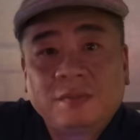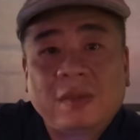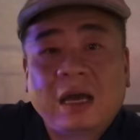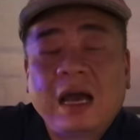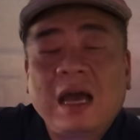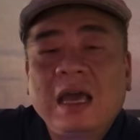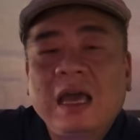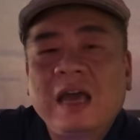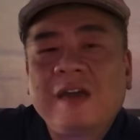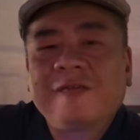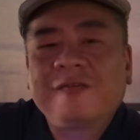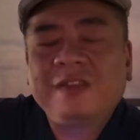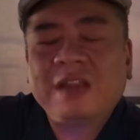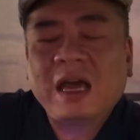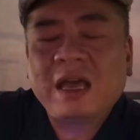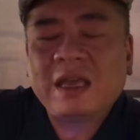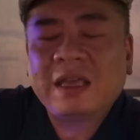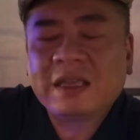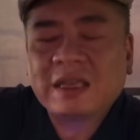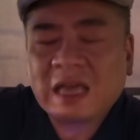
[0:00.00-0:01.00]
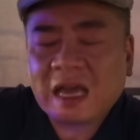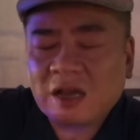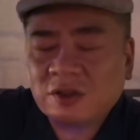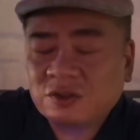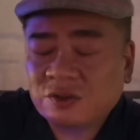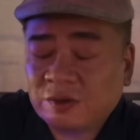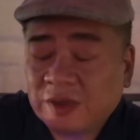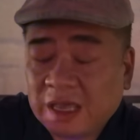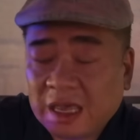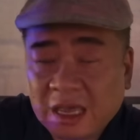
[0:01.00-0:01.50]
I have not
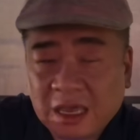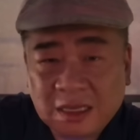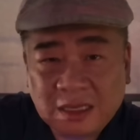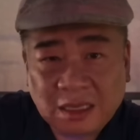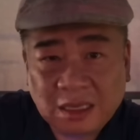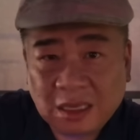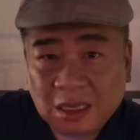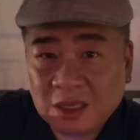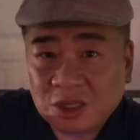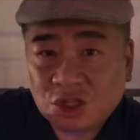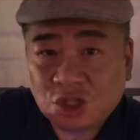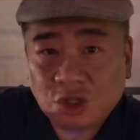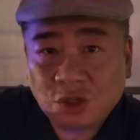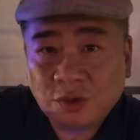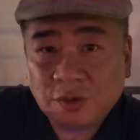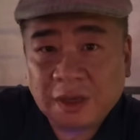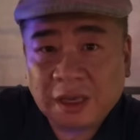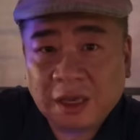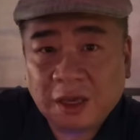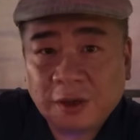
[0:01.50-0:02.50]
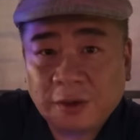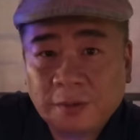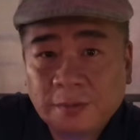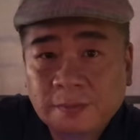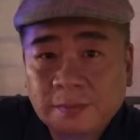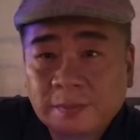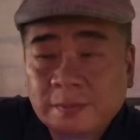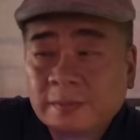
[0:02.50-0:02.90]
encountered any issue here.